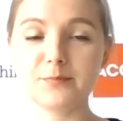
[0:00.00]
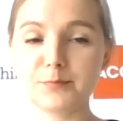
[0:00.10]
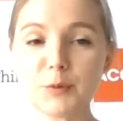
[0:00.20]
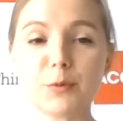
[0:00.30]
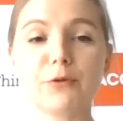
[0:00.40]

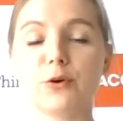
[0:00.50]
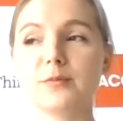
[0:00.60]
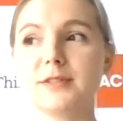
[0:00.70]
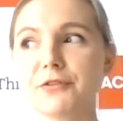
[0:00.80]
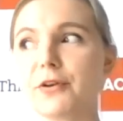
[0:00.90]
People
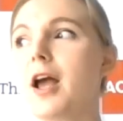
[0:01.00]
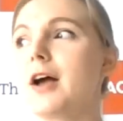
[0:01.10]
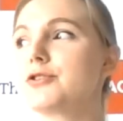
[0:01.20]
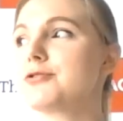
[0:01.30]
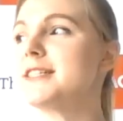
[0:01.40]
from different
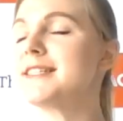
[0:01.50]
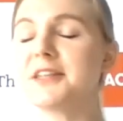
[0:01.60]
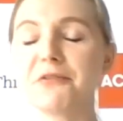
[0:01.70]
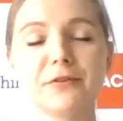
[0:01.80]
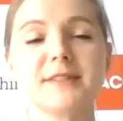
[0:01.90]
countries,
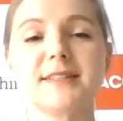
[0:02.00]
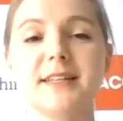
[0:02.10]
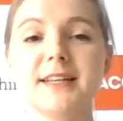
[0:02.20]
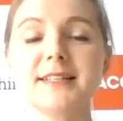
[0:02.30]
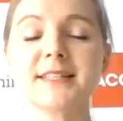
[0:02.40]
different
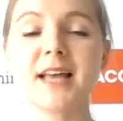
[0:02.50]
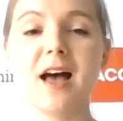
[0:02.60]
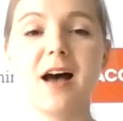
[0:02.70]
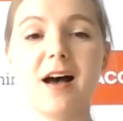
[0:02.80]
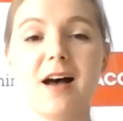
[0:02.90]
cities,
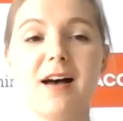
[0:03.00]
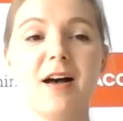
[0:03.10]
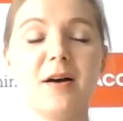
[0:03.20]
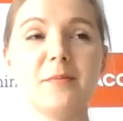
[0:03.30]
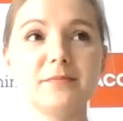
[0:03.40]

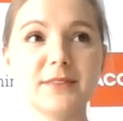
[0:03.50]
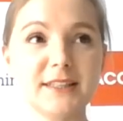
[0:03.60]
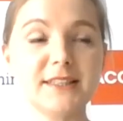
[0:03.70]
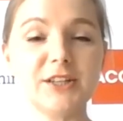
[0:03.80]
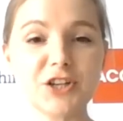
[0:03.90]
the
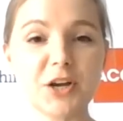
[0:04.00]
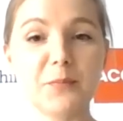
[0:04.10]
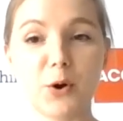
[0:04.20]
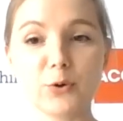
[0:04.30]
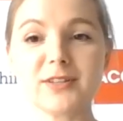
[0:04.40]
DJ
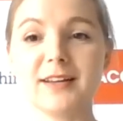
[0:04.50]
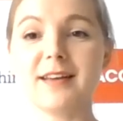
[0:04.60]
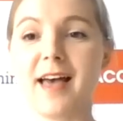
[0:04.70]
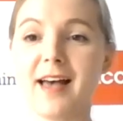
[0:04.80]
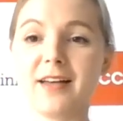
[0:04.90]
posted
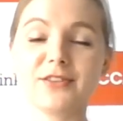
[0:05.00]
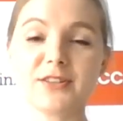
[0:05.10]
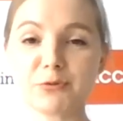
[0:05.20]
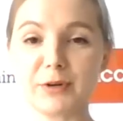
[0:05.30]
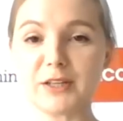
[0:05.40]
and the
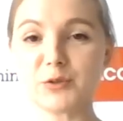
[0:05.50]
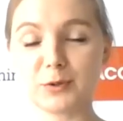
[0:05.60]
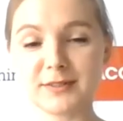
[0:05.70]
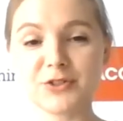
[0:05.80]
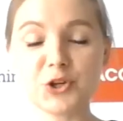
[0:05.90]
screens
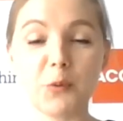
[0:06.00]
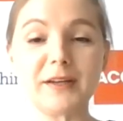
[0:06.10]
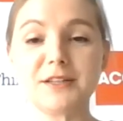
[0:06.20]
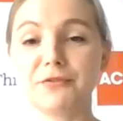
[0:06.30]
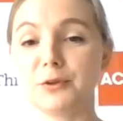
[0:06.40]
was
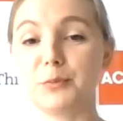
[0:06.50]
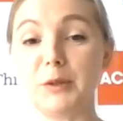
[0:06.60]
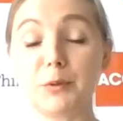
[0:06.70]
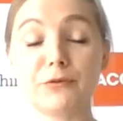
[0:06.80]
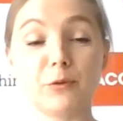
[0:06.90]
showing different
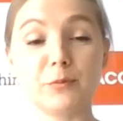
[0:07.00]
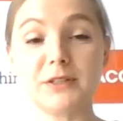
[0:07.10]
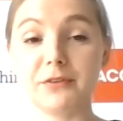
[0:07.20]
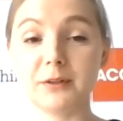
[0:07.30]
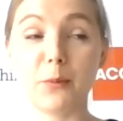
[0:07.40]
people from
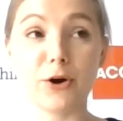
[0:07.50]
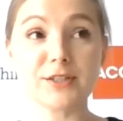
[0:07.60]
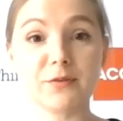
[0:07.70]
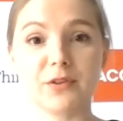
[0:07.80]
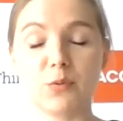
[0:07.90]
different
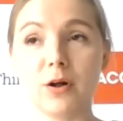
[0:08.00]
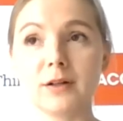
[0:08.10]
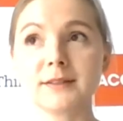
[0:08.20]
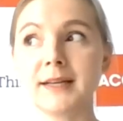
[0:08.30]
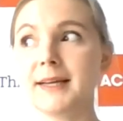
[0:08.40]
parts of the
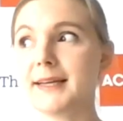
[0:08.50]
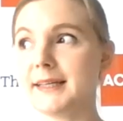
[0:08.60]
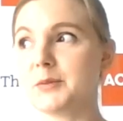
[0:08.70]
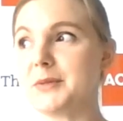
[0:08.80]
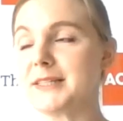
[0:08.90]
world.
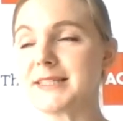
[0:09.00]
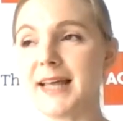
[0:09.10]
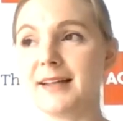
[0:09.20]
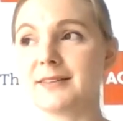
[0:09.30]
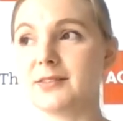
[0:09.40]
It means
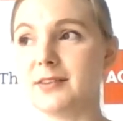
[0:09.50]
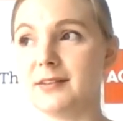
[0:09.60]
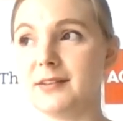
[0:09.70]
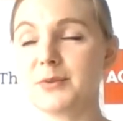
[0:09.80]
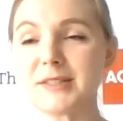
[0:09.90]
that
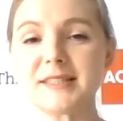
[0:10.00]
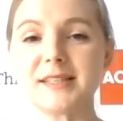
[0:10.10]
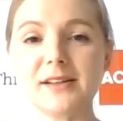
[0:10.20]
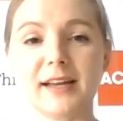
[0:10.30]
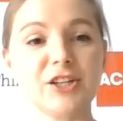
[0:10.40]
we
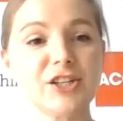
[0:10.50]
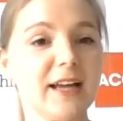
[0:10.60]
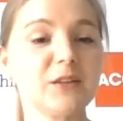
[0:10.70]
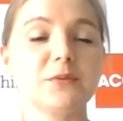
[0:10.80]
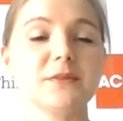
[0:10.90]
still can
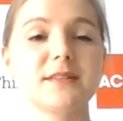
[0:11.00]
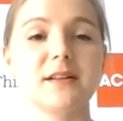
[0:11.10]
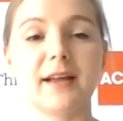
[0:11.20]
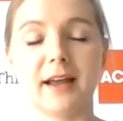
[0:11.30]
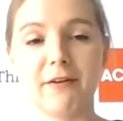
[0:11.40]
chat, we still
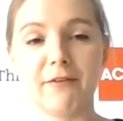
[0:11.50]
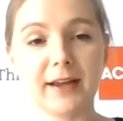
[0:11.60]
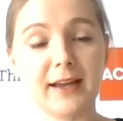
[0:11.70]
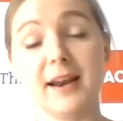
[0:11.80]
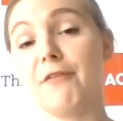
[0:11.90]
can
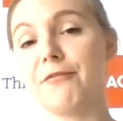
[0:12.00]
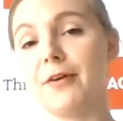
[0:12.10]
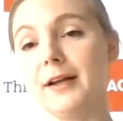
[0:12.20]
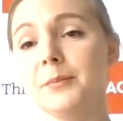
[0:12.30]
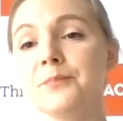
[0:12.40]
have
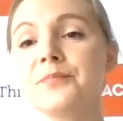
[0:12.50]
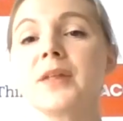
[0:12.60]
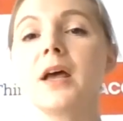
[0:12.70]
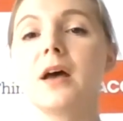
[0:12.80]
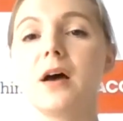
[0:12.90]
fun
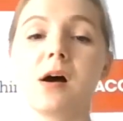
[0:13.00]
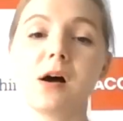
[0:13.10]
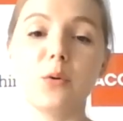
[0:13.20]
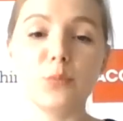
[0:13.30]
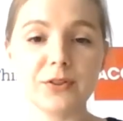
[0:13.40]

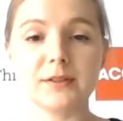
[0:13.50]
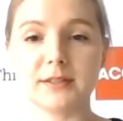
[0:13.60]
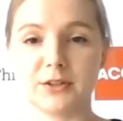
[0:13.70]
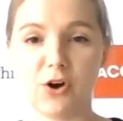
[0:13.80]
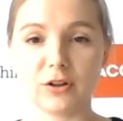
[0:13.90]
with the
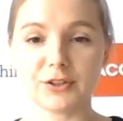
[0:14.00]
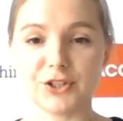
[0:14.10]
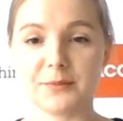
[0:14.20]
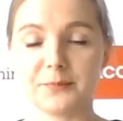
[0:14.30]
technology.